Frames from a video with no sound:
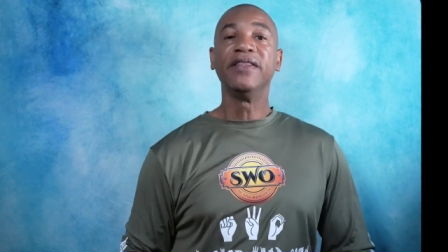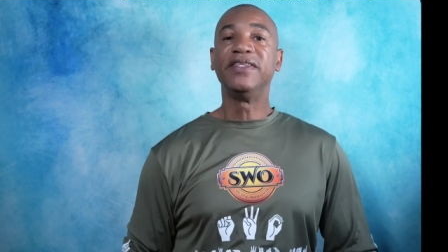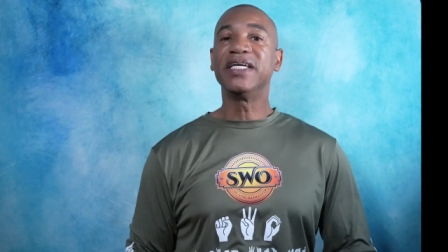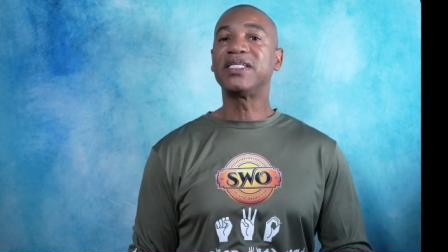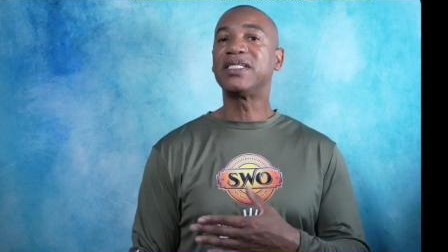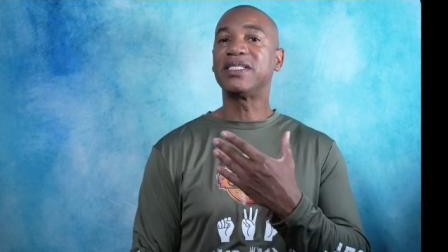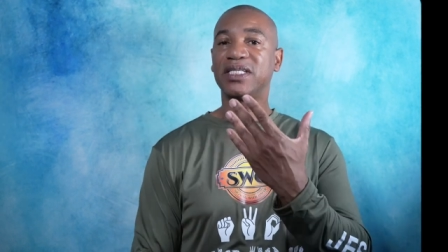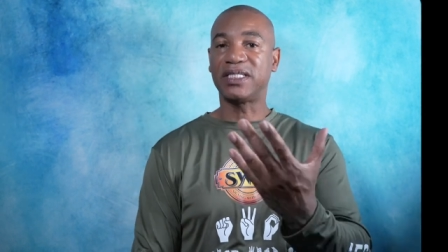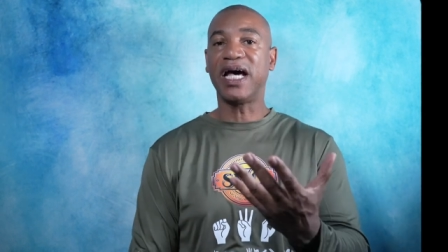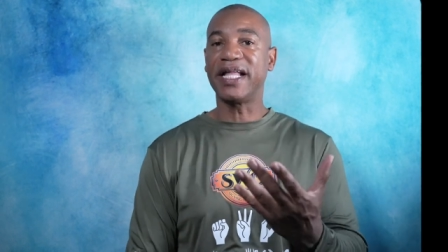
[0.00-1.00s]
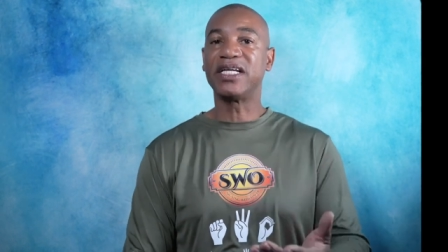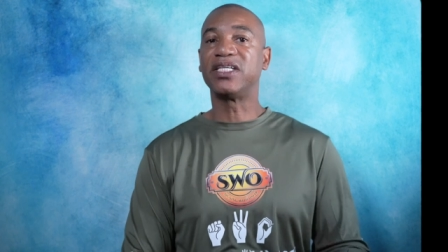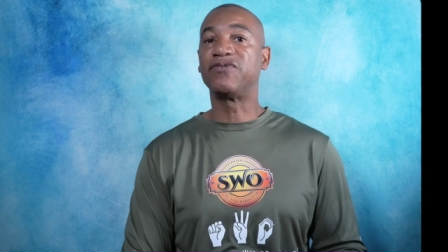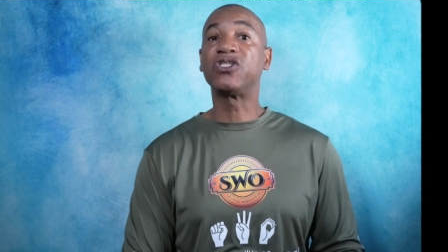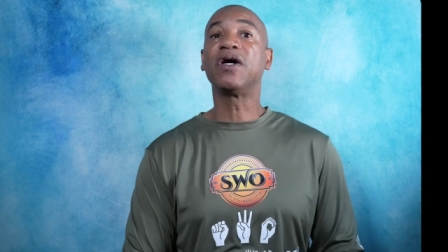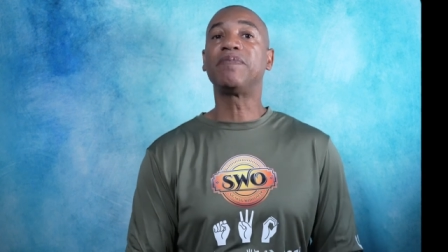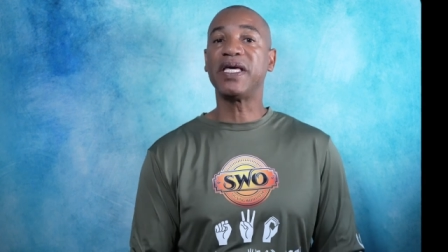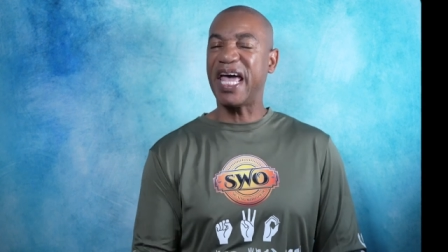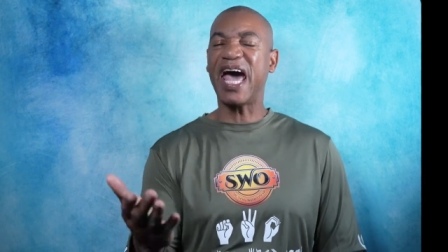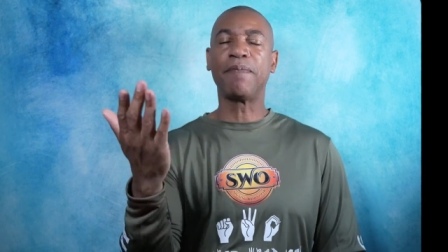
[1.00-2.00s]
This is a sign as if something
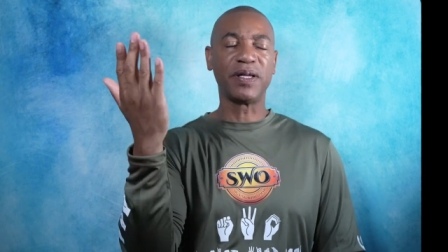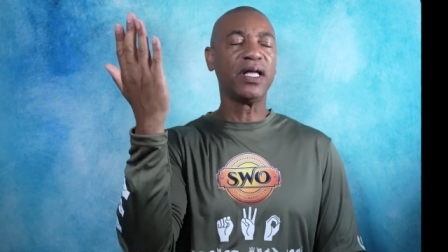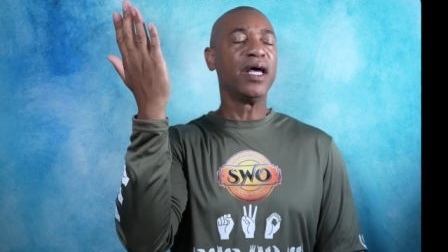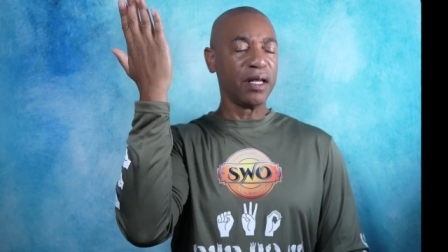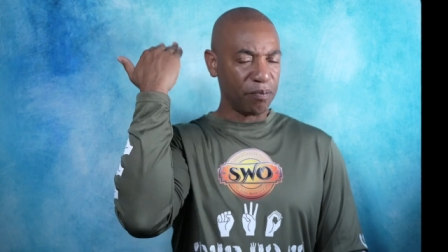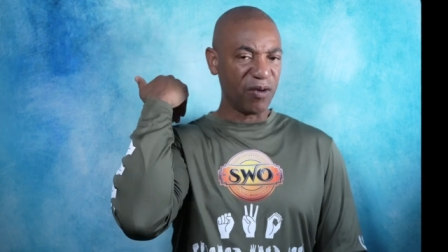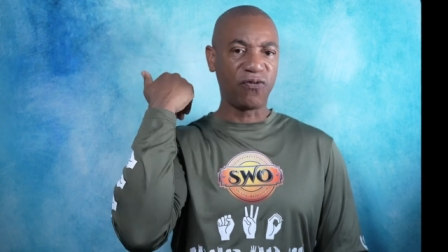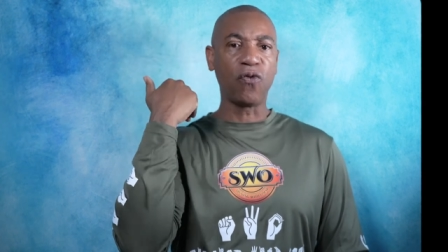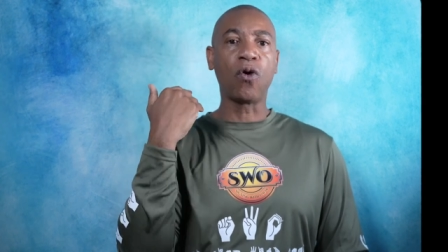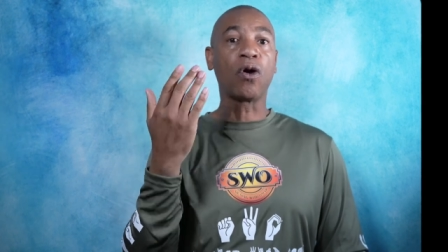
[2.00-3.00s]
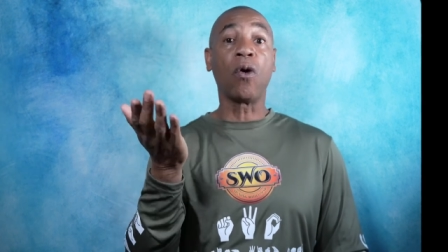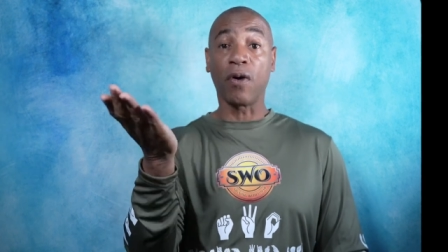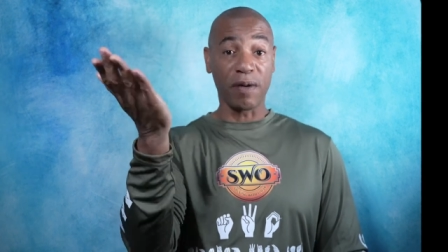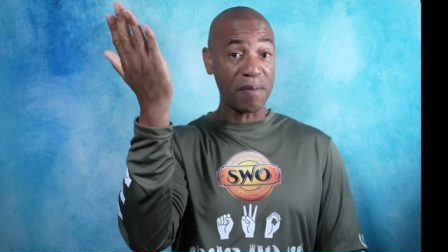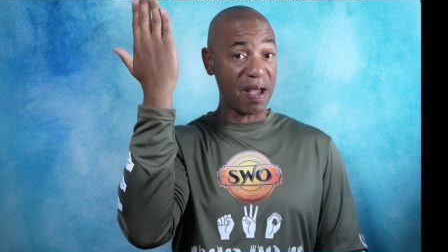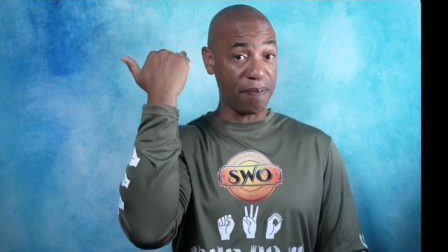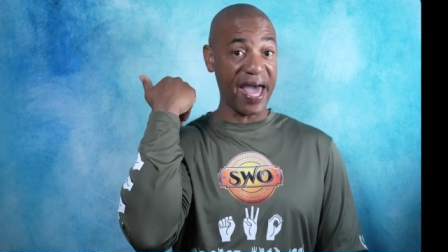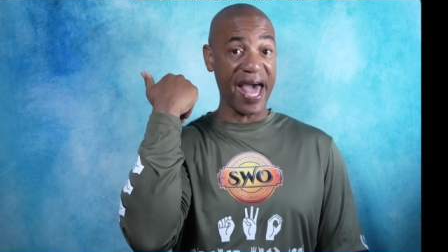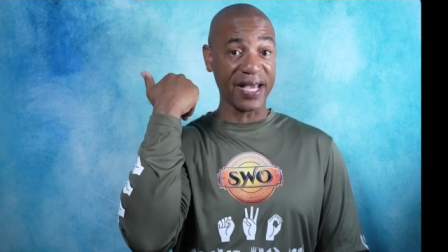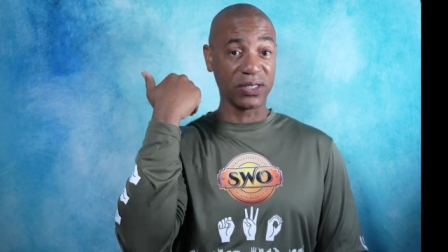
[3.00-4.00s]
happened before or in my
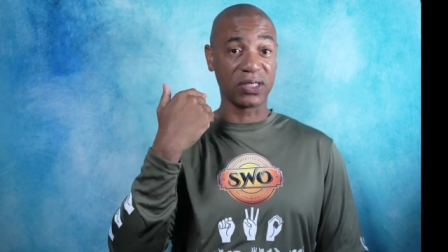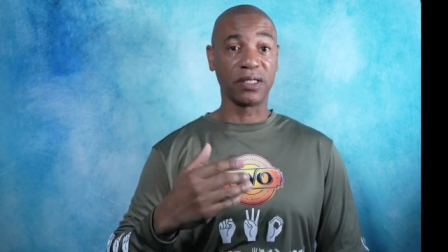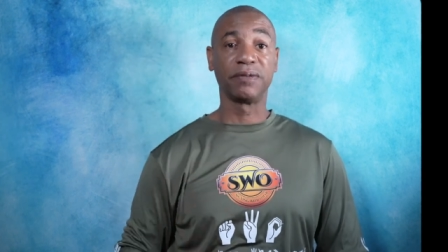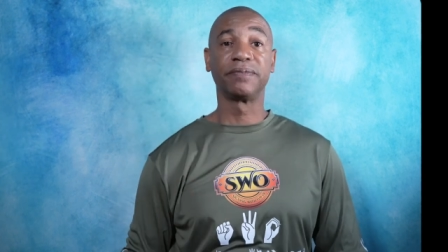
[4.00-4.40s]
past.